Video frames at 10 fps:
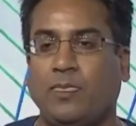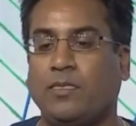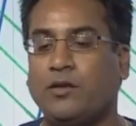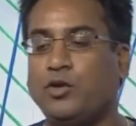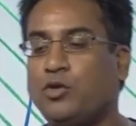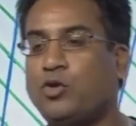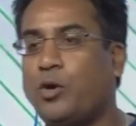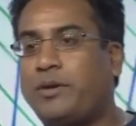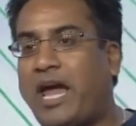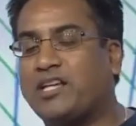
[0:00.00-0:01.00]
The new
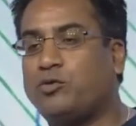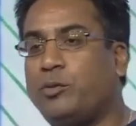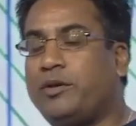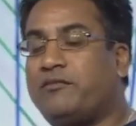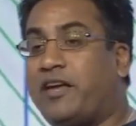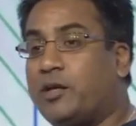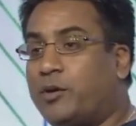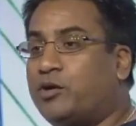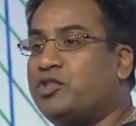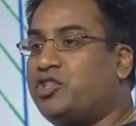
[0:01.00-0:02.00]
Chromecast will be
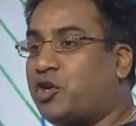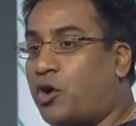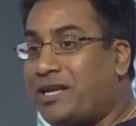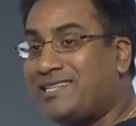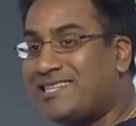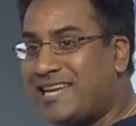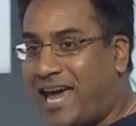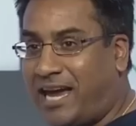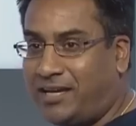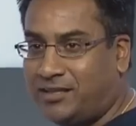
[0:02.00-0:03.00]
available starting
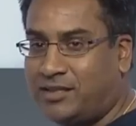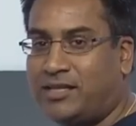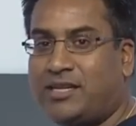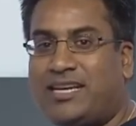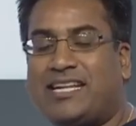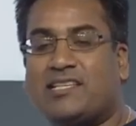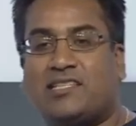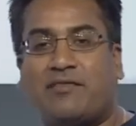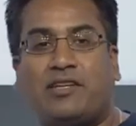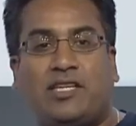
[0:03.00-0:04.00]
today in
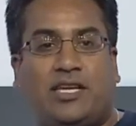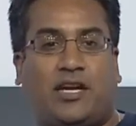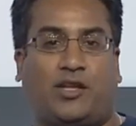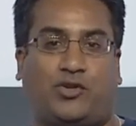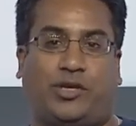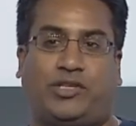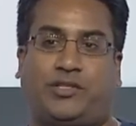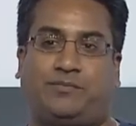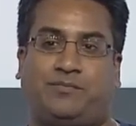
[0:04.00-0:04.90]
17 countries